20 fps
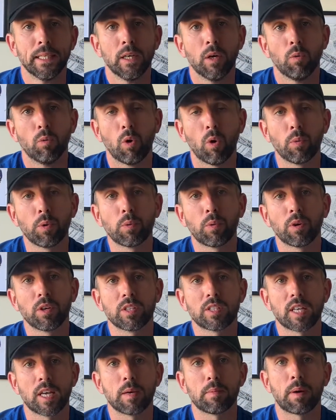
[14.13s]
What we want to
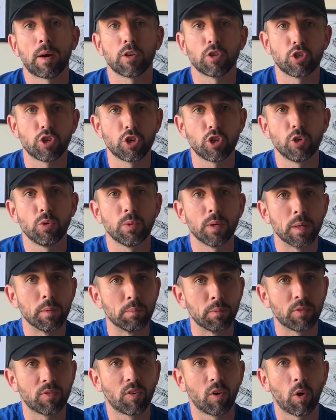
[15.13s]
say about shooting
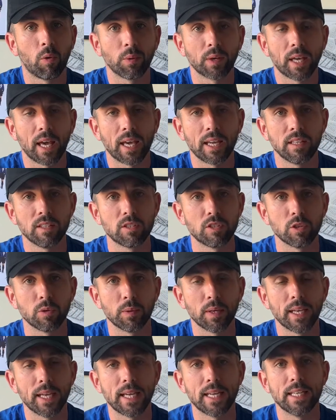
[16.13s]
before we get into
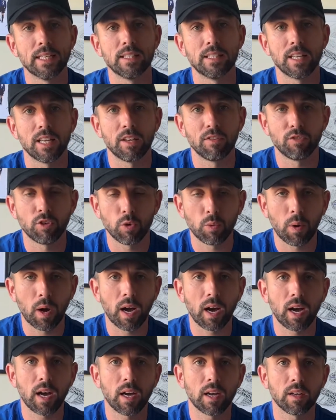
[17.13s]
it is if you
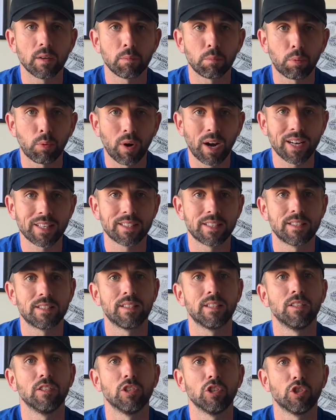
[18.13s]
are
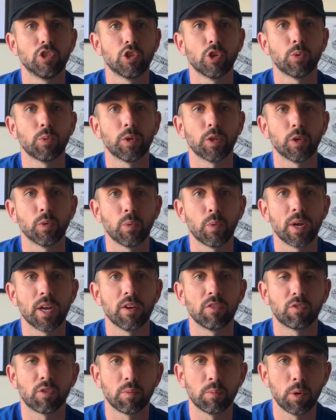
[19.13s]
practicing your shooting away
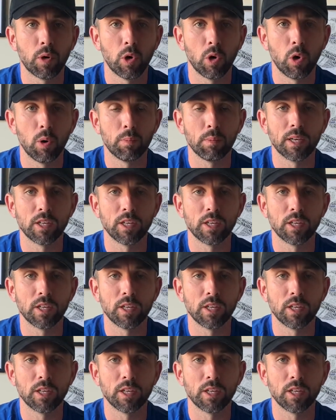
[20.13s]
from home,